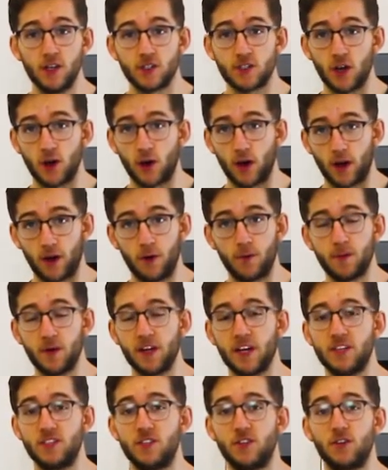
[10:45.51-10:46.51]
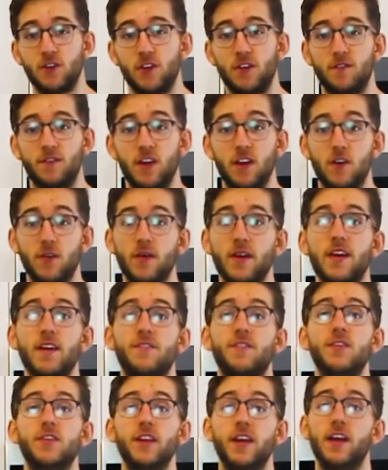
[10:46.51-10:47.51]
So I hope you guys enjoyed the video.
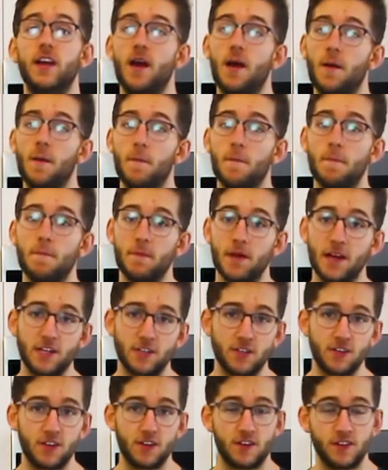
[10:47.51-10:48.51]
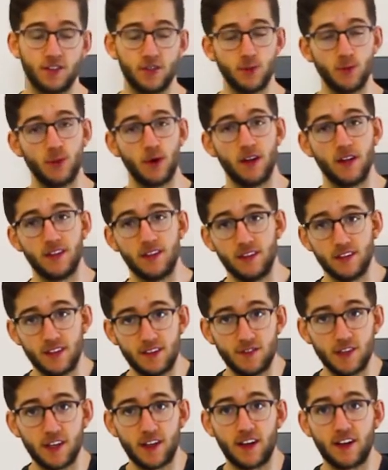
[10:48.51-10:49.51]
If you did, make sure to
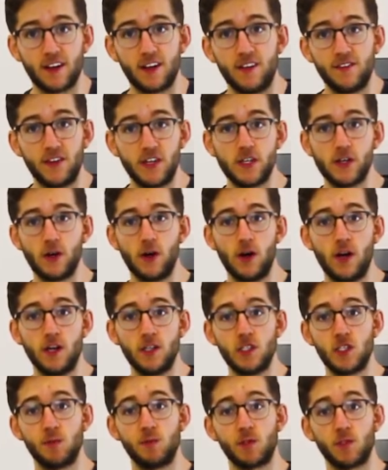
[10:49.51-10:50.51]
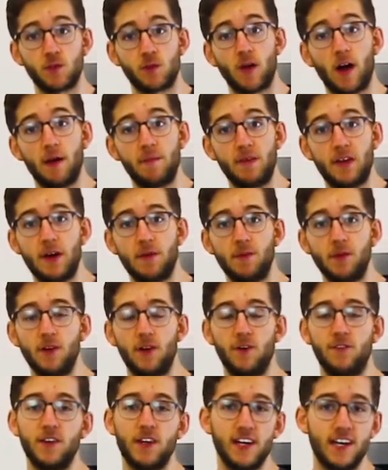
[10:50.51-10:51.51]
leave a like on the video, subscribe down
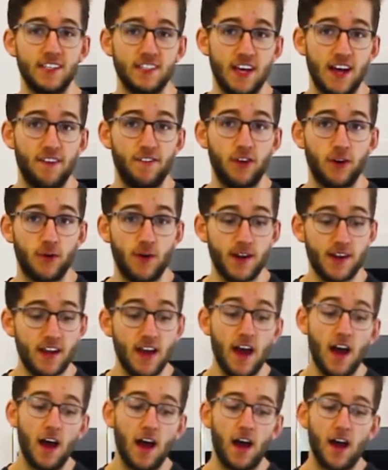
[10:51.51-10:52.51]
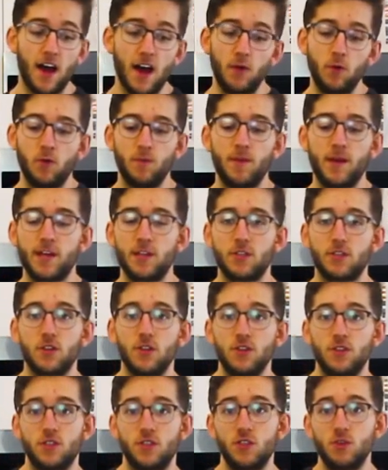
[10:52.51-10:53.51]
below if you guys haven't already. I will make
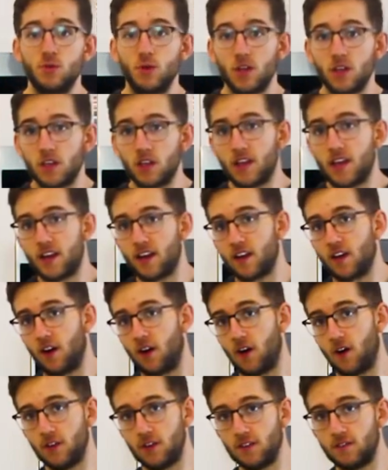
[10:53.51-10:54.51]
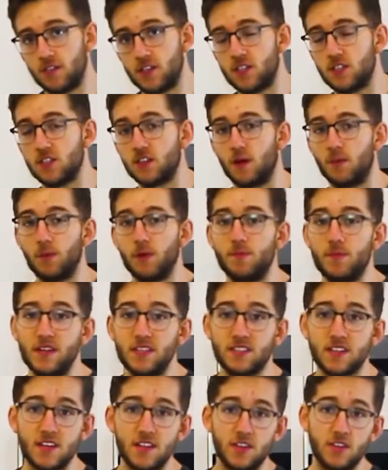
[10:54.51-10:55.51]
sure to link all of these
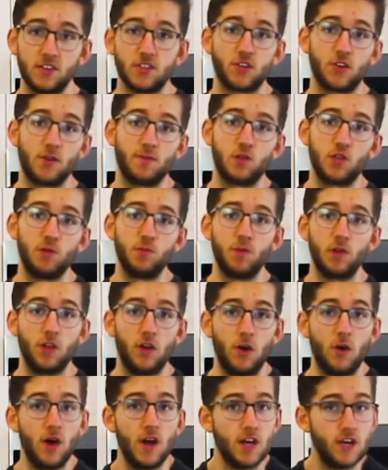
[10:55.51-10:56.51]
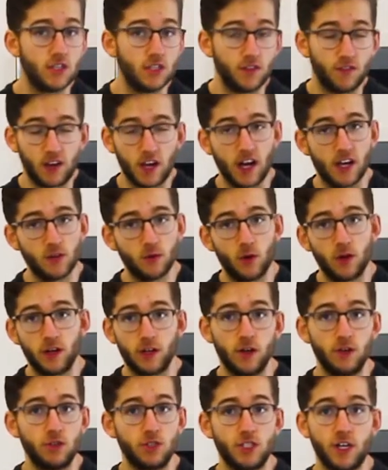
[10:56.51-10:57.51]
supplements in the description below, so if you guys
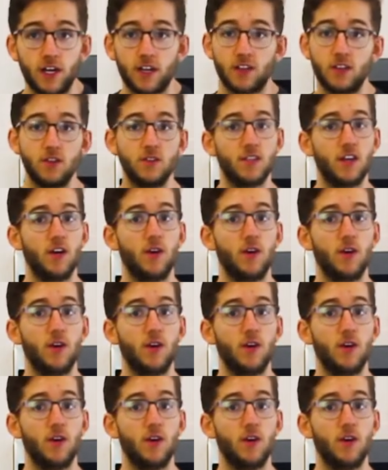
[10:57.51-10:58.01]
want to go check those